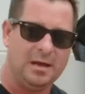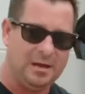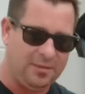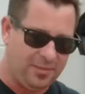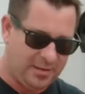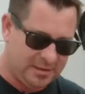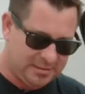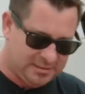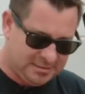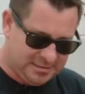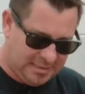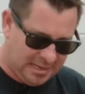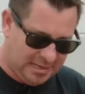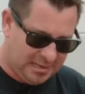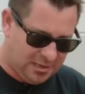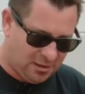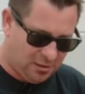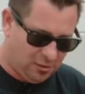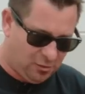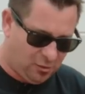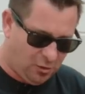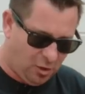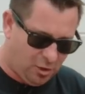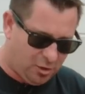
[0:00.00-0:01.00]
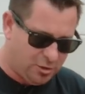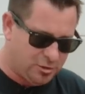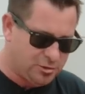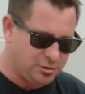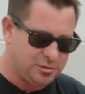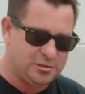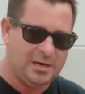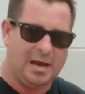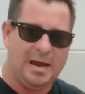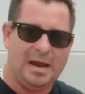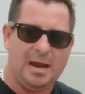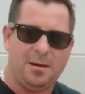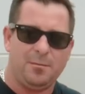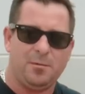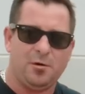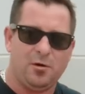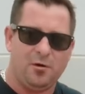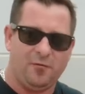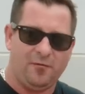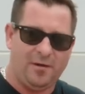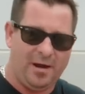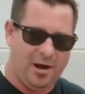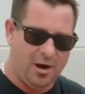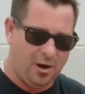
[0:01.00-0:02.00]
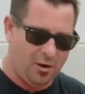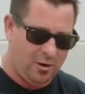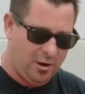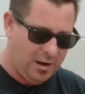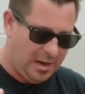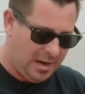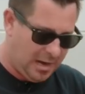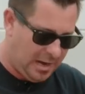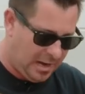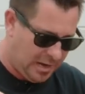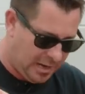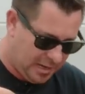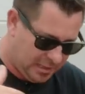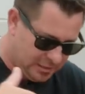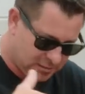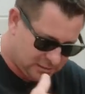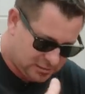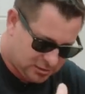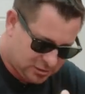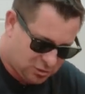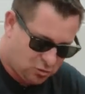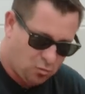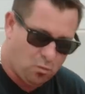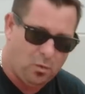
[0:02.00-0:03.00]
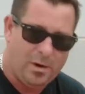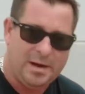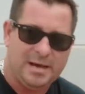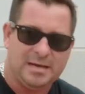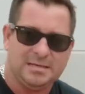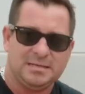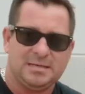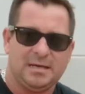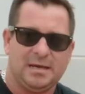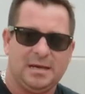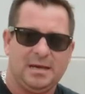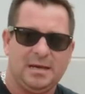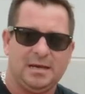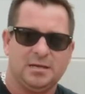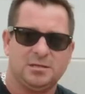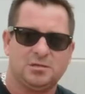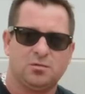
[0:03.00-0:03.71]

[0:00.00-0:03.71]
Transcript: that's taking a larger diameter of air and squeezing it in.